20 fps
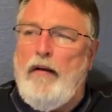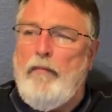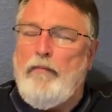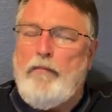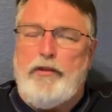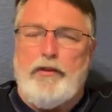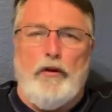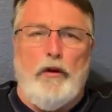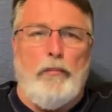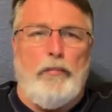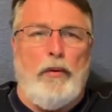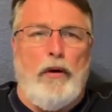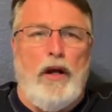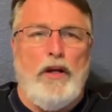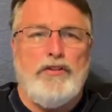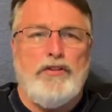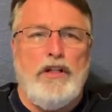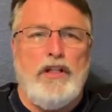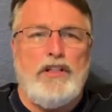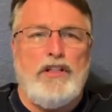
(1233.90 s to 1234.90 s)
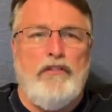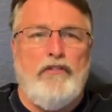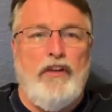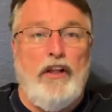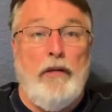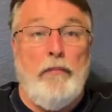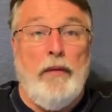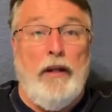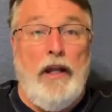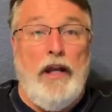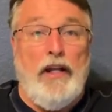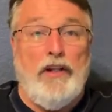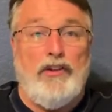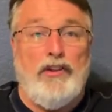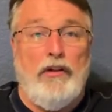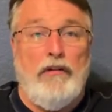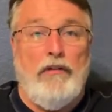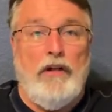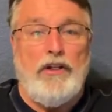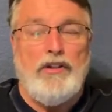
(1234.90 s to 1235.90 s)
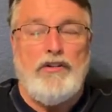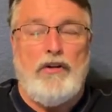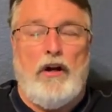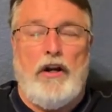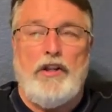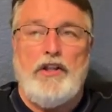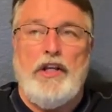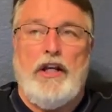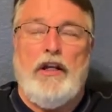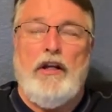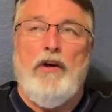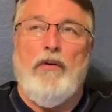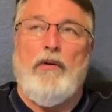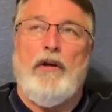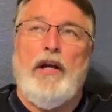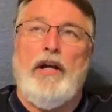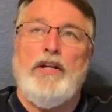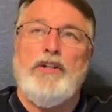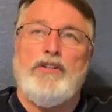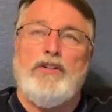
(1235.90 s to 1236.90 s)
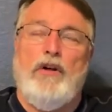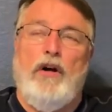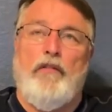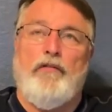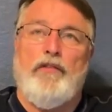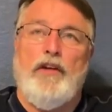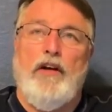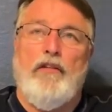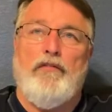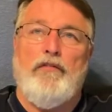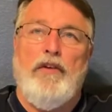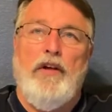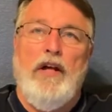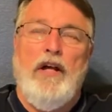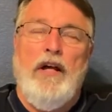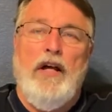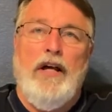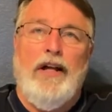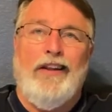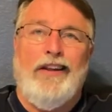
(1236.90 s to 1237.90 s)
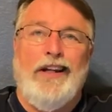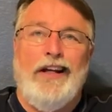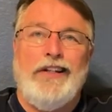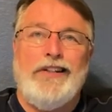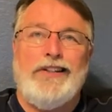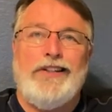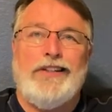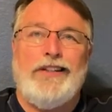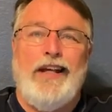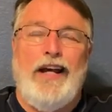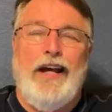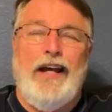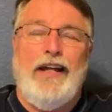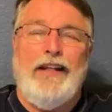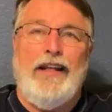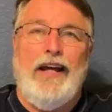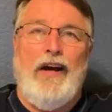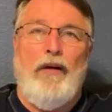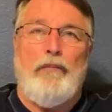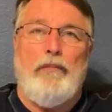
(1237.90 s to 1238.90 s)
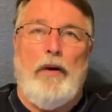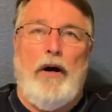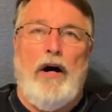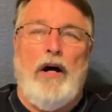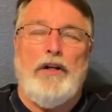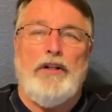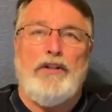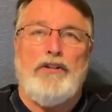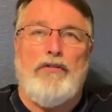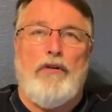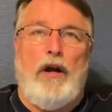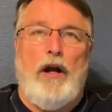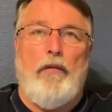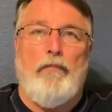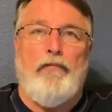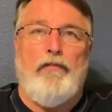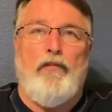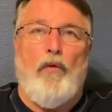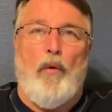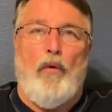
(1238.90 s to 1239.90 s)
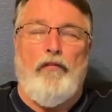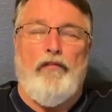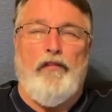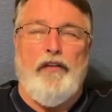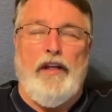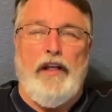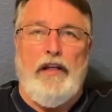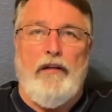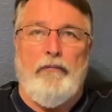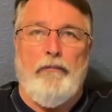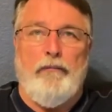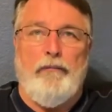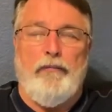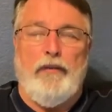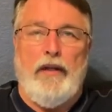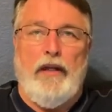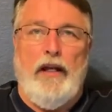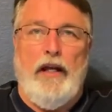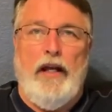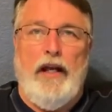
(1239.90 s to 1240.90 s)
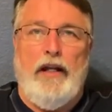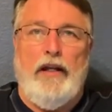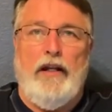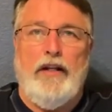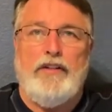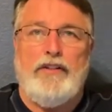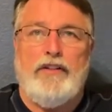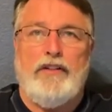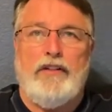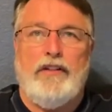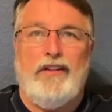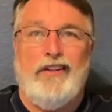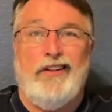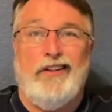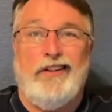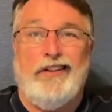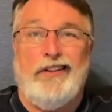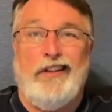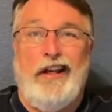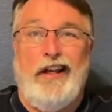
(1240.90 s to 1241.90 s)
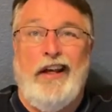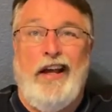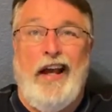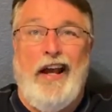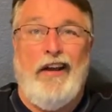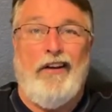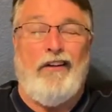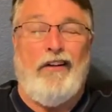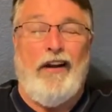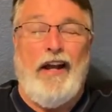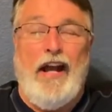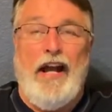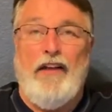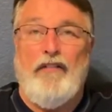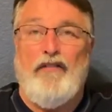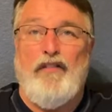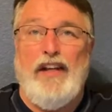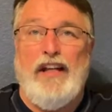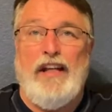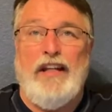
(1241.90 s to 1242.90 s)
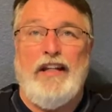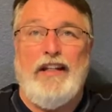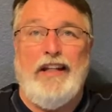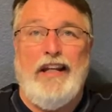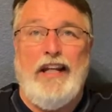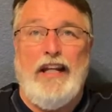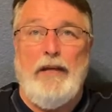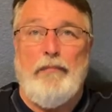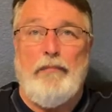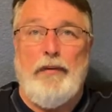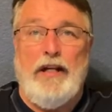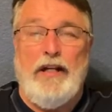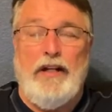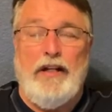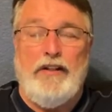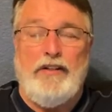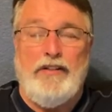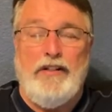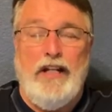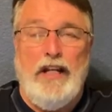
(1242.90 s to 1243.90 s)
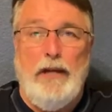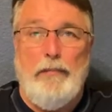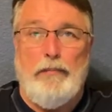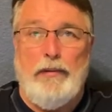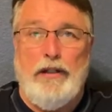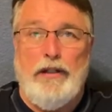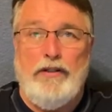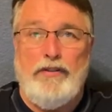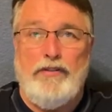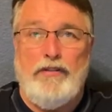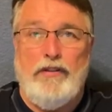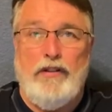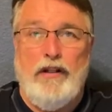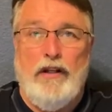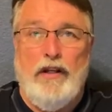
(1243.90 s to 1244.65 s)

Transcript: through process of elimination, I started thinking, okay, so if let's say that pond has dropped 4 feet and it's, say, 8 or 9 feet deep at its deepest,